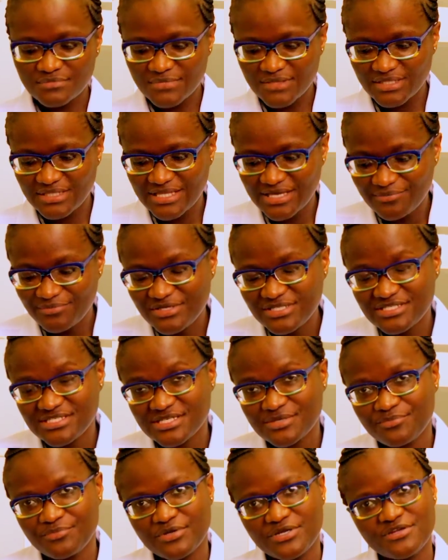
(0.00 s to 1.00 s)
diabetic
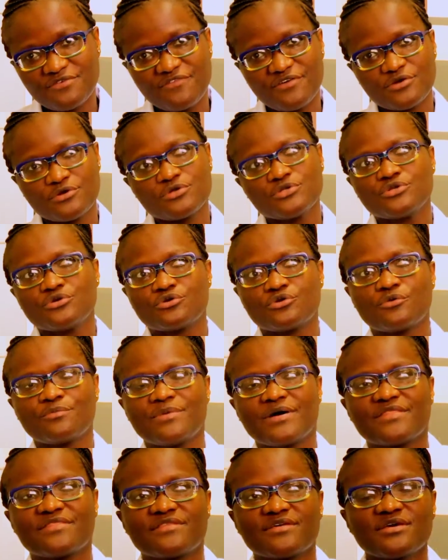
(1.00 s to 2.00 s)
peripheral
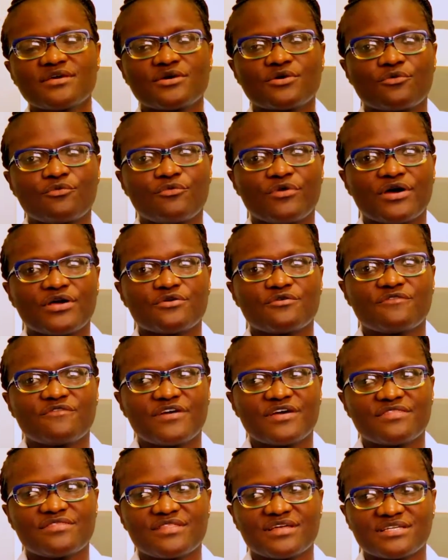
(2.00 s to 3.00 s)
neuropathy, where you find
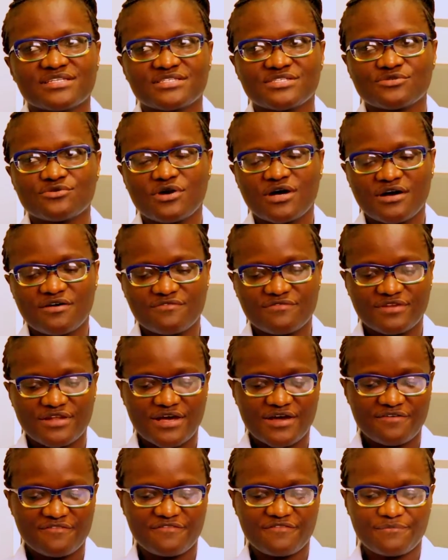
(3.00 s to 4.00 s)
that you have
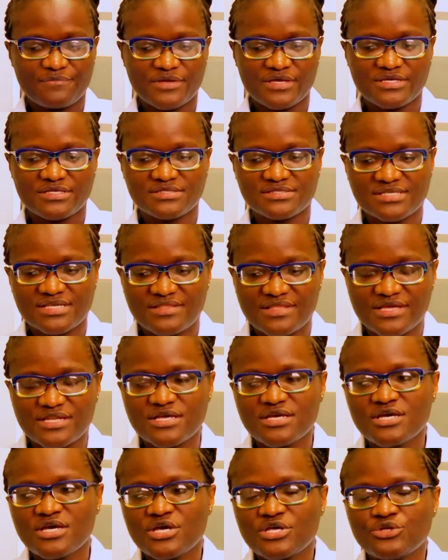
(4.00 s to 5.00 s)
nerve pains and then
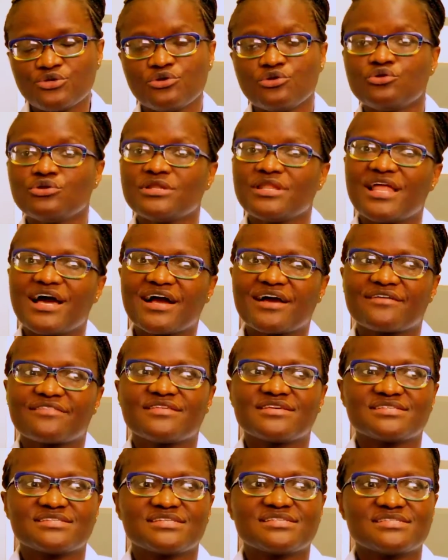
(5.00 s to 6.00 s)
you lack the
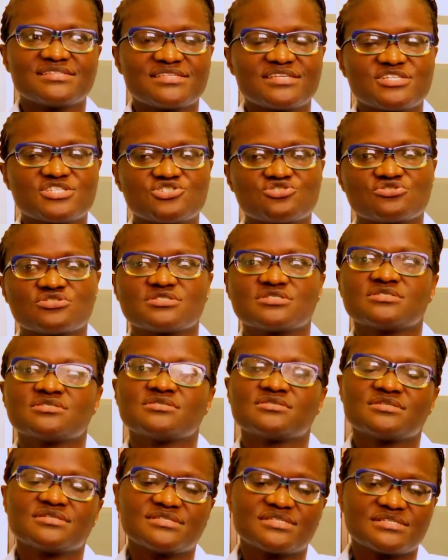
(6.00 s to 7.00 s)
sensation.
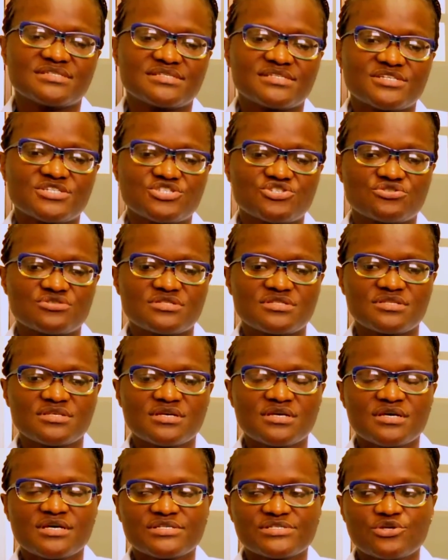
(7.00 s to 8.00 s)

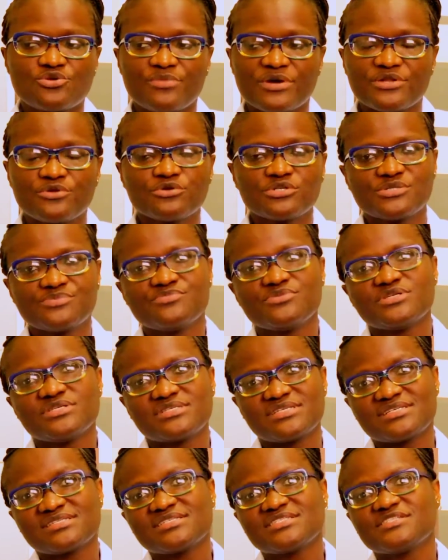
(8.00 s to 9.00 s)
So you might not be
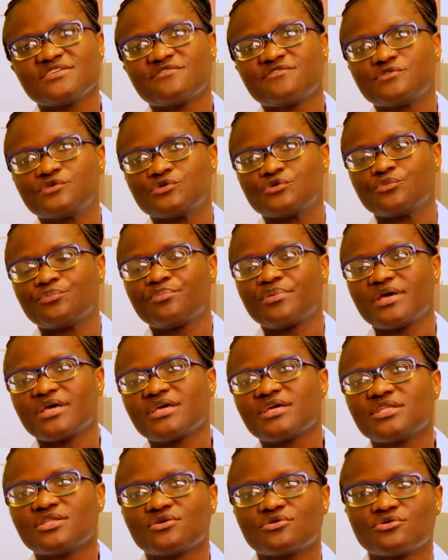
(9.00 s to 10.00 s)
sensitive to
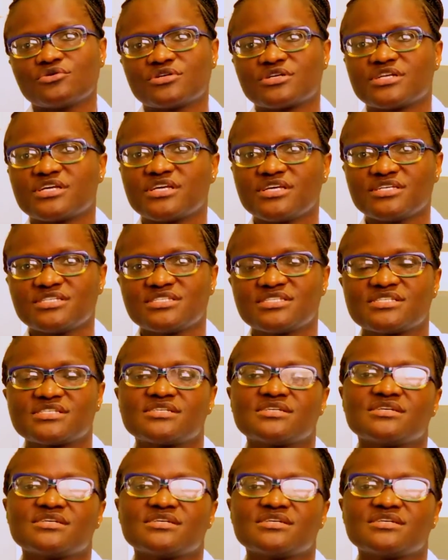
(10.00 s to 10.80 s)
pain or heat